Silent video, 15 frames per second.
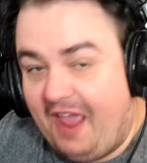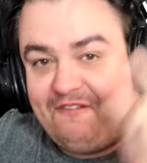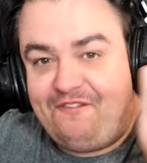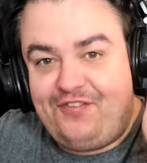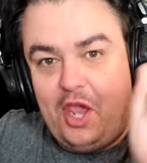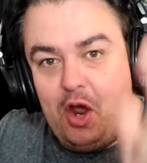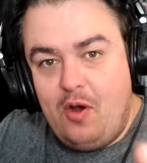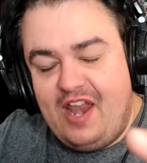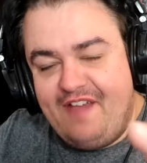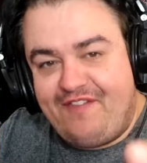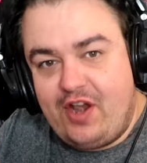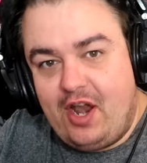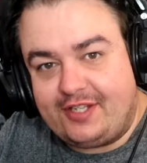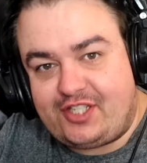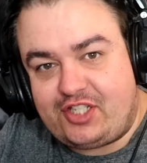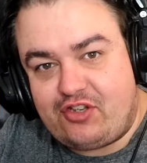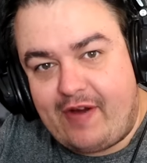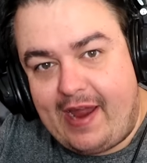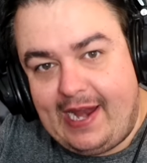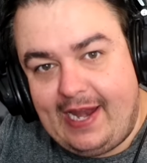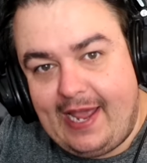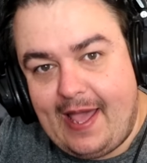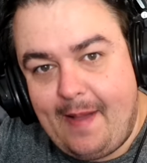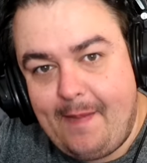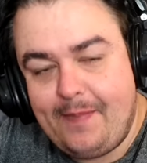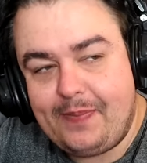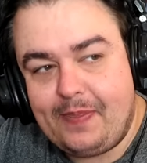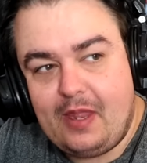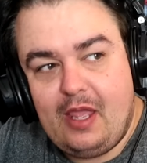If you live in Australia,